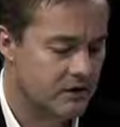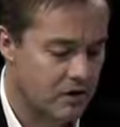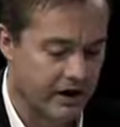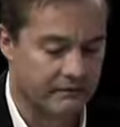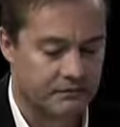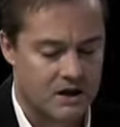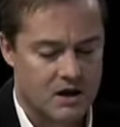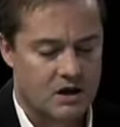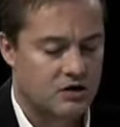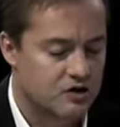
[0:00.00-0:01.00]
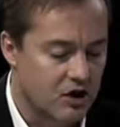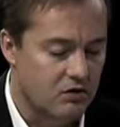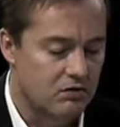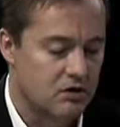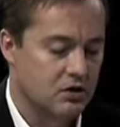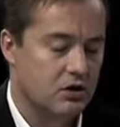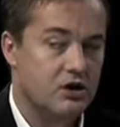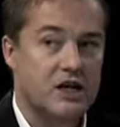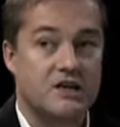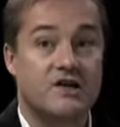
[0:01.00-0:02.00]
Okay. So you
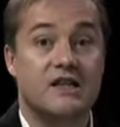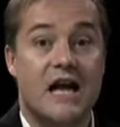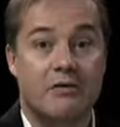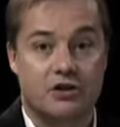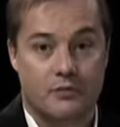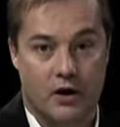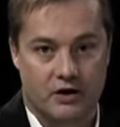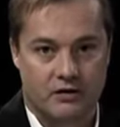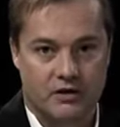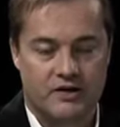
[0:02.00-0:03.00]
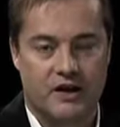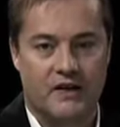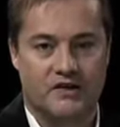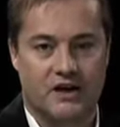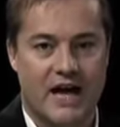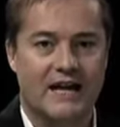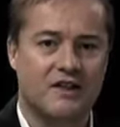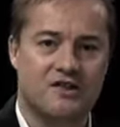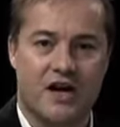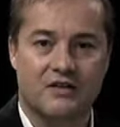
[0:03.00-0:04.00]
need to sit down with your partner and say, listen, I get the
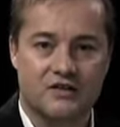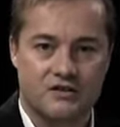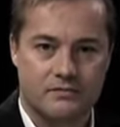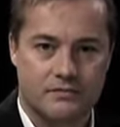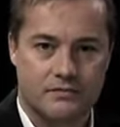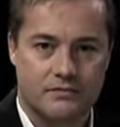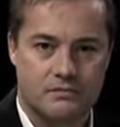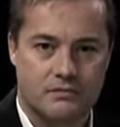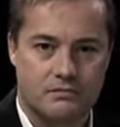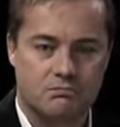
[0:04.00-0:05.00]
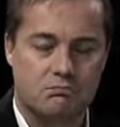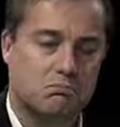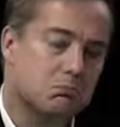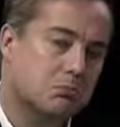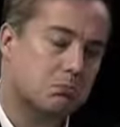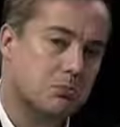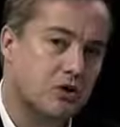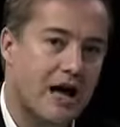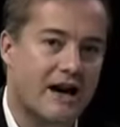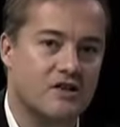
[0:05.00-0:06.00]
sense you're
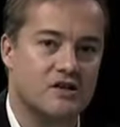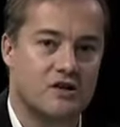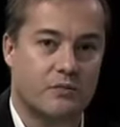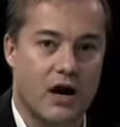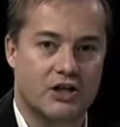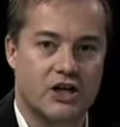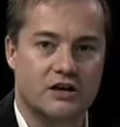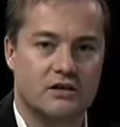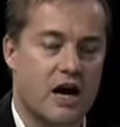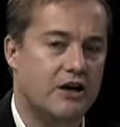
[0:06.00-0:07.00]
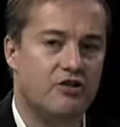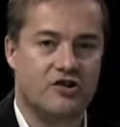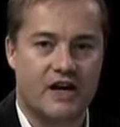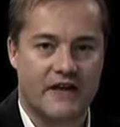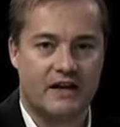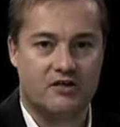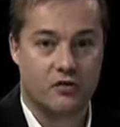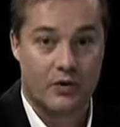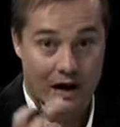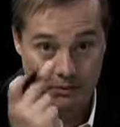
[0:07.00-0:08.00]
not as into the project. I understand that. It's no
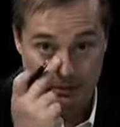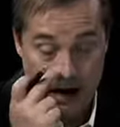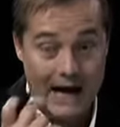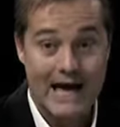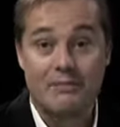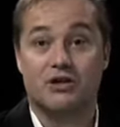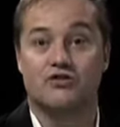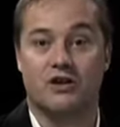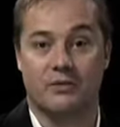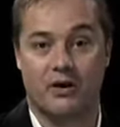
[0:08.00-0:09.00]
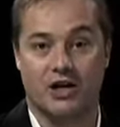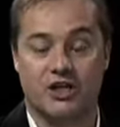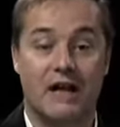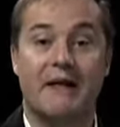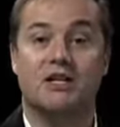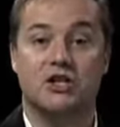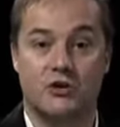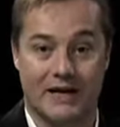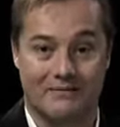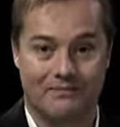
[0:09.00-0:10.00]
problem. I am interested in the project. I'd like to do it.